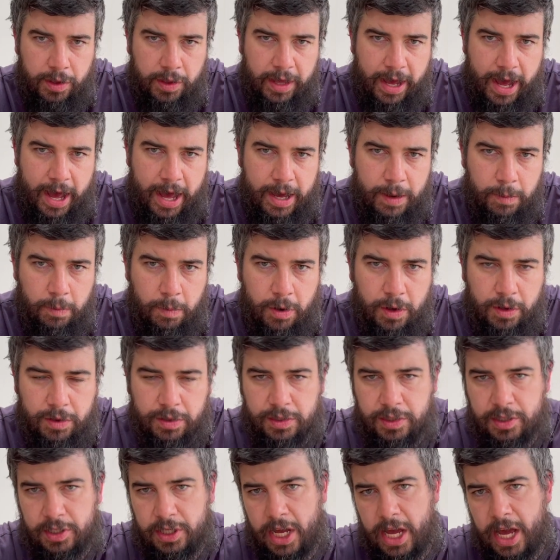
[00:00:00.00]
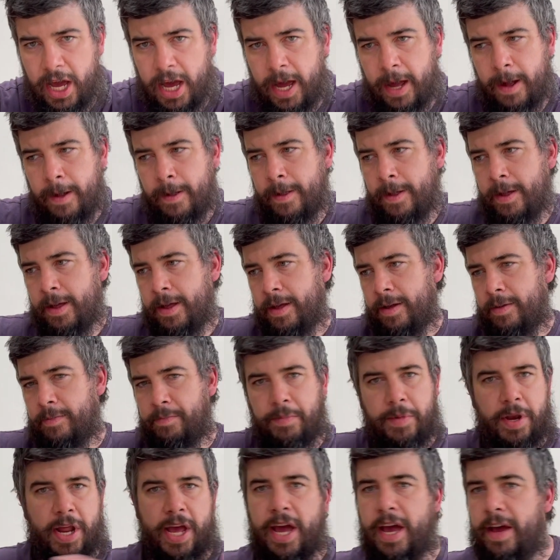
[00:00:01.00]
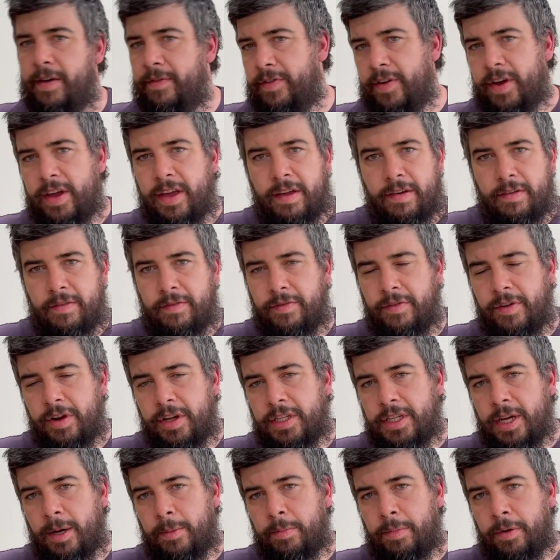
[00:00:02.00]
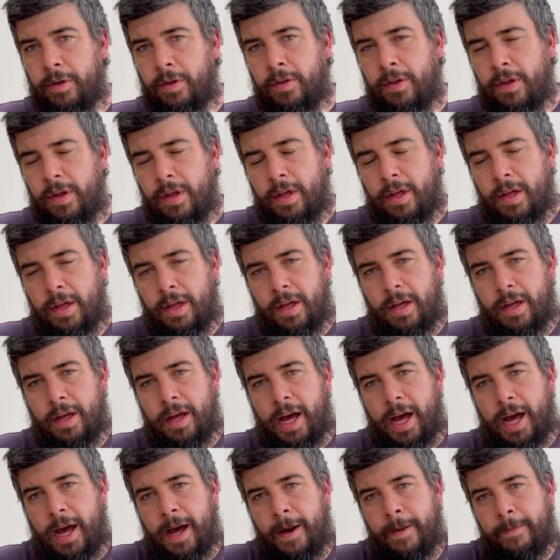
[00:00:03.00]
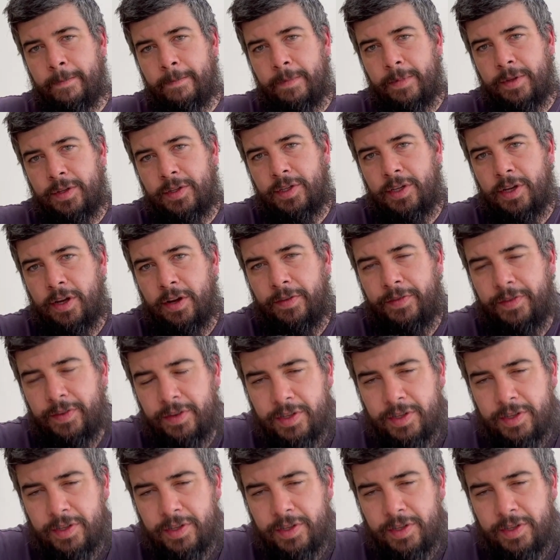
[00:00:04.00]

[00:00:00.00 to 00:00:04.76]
there. It won't say navy, for example. So if you